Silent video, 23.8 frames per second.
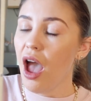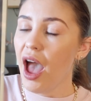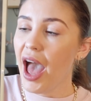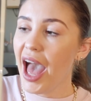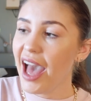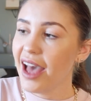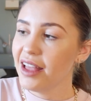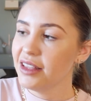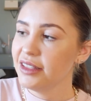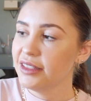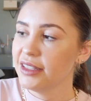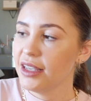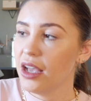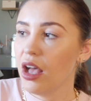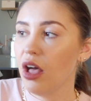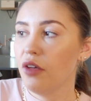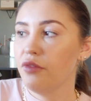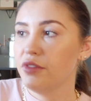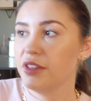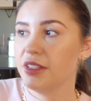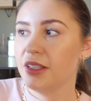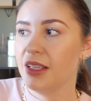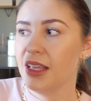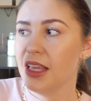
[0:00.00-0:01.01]
And
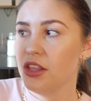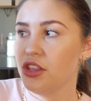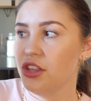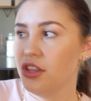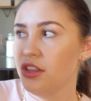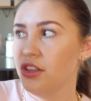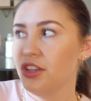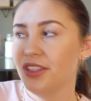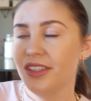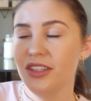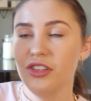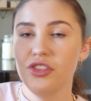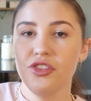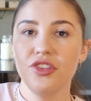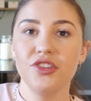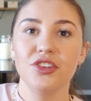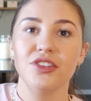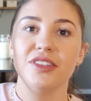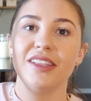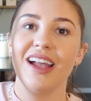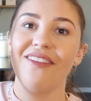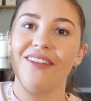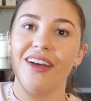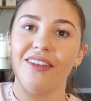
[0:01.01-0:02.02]
obviously she doesn't
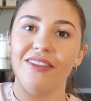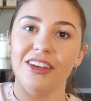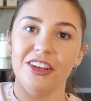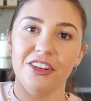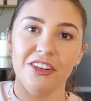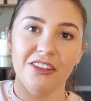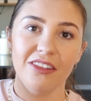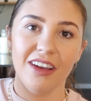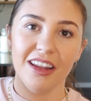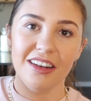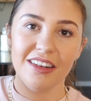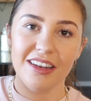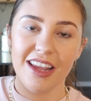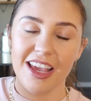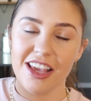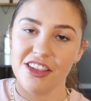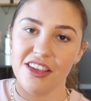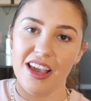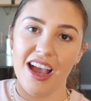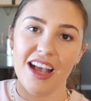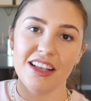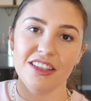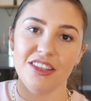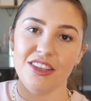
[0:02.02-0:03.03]
just have Ariana Grande,
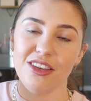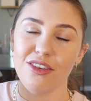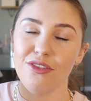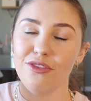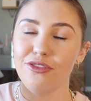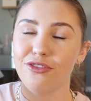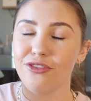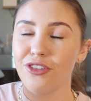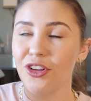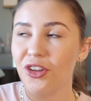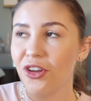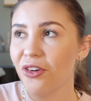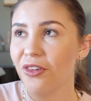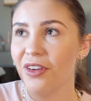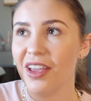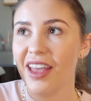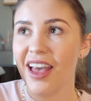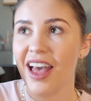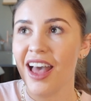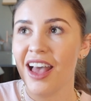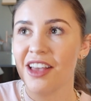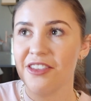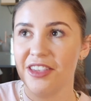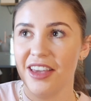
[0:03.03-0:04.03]
she has
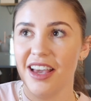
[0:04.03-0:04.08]
Euphoria,